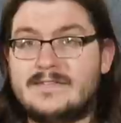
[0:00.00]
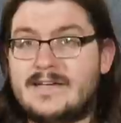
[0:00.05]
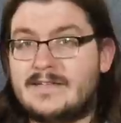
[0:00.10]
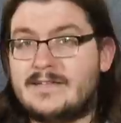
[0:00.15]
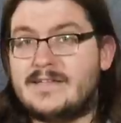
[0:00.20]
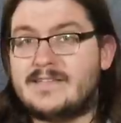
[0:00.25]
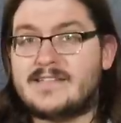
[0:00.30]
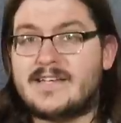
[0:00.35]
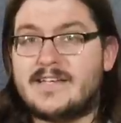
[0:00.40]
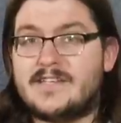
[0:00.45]
Now
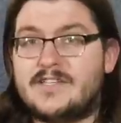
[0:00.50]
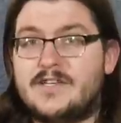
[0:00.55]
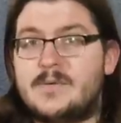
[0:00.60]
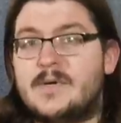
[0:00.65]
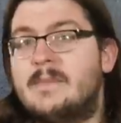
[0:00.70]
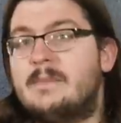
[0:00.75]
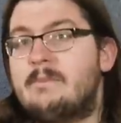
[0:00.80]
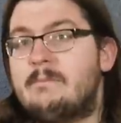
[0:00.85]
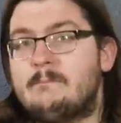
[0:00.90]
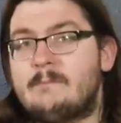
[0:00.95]
let's get to
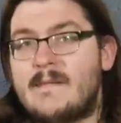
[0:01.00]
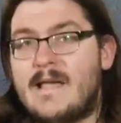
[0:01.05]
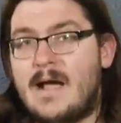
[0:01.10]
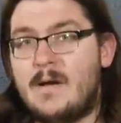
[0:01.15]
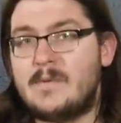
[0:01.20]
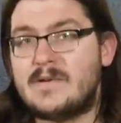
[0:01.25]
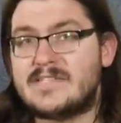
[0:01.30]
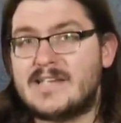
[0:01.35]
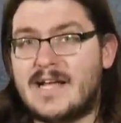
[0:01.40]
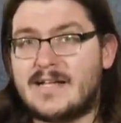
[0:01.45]
it.
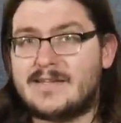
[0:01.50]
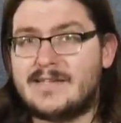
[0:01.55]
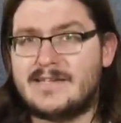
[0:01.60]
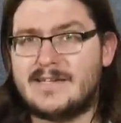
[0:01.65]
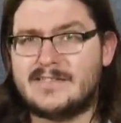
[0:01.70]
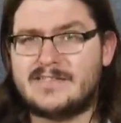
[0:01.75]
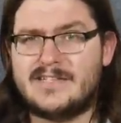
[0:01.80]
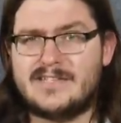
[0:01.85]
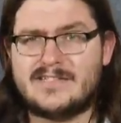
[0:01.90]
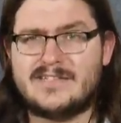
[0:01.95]
How exactly
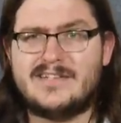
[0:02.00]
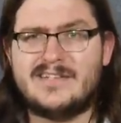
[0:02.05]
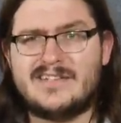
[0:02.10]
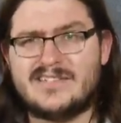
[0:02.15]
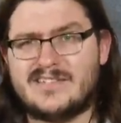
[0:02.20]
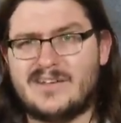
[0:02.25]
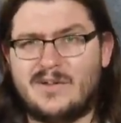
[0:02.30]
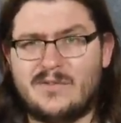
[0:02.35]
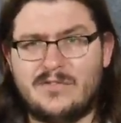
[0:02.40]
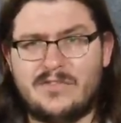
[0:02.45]
does this
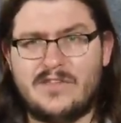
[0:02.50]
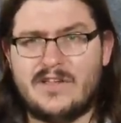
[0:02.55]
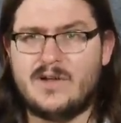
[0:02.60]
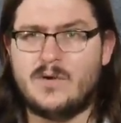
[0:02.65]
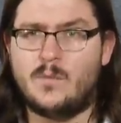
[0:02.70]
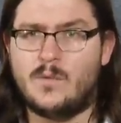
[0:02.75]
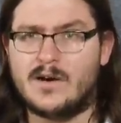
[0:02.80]
gestalt thing